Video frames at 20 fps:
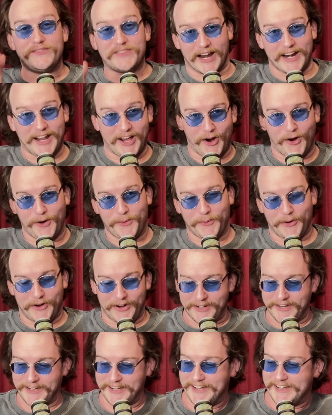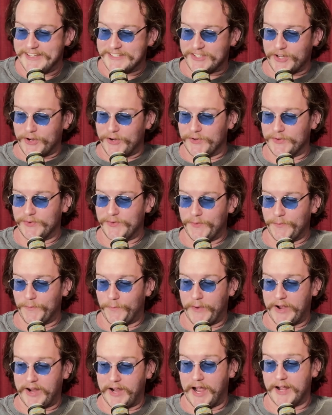done our homework. So
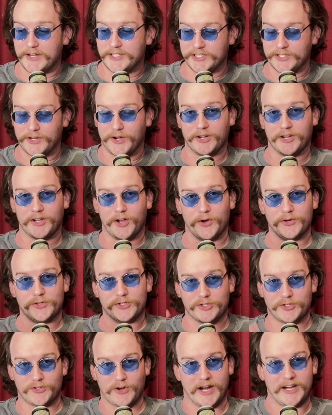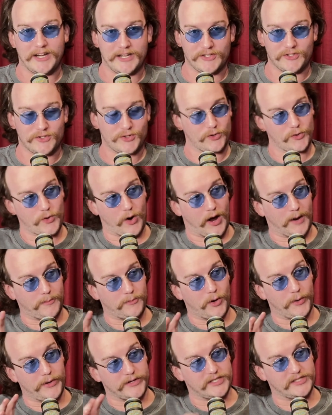we're actually going to go straight into, I'm
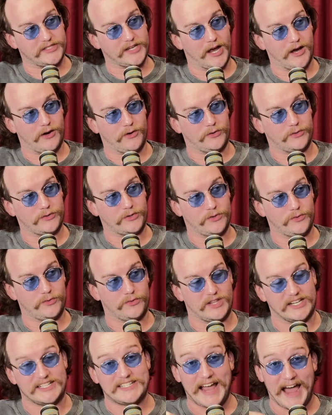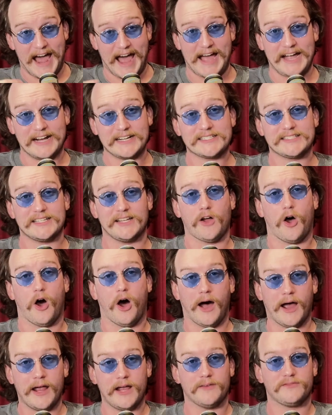going to tell you the tags that
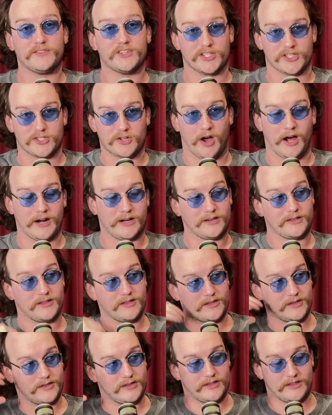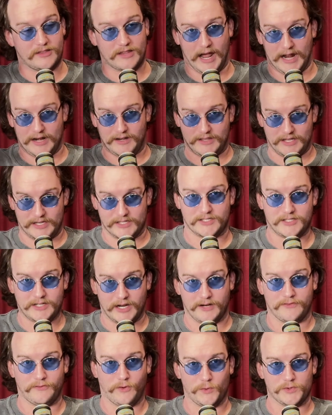I have decided that this
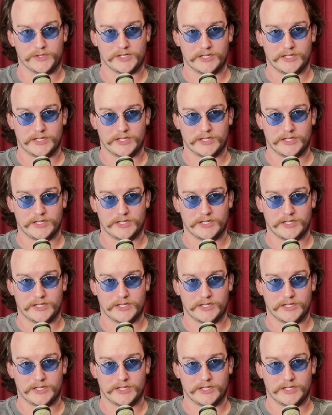deck falls